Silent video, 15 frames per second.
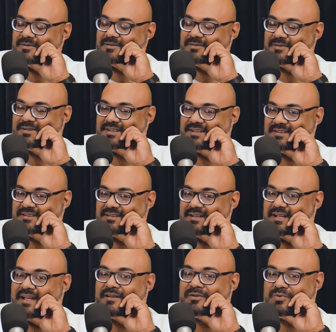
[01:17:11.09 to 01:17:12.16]
Oh, okay.
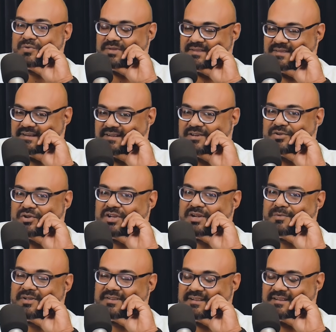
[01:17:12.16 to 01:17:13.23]
I know the theatre you're
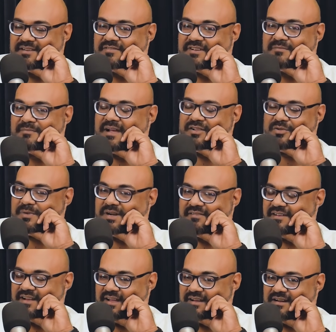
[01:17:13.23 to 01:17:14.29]
talking about because I lived in Bangalore, but
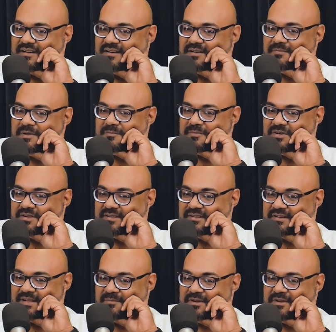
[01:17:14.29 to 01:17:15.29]
even I can't remember the